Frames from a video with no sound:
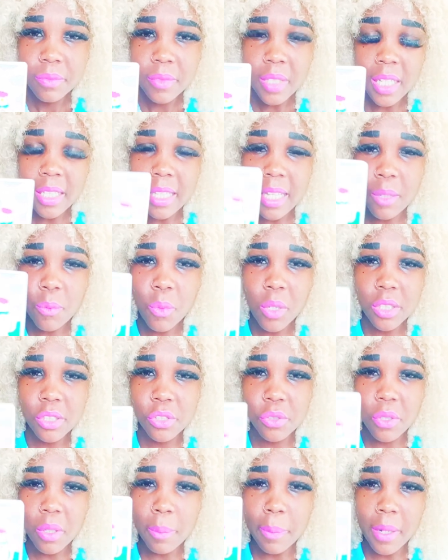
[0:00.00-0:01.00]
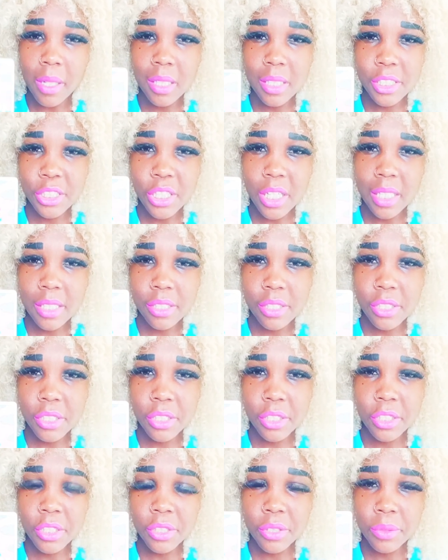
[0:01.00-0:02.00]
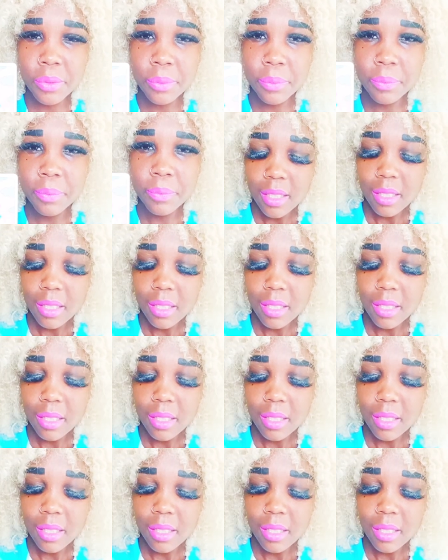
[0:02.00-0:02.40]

and they want to apologize to you.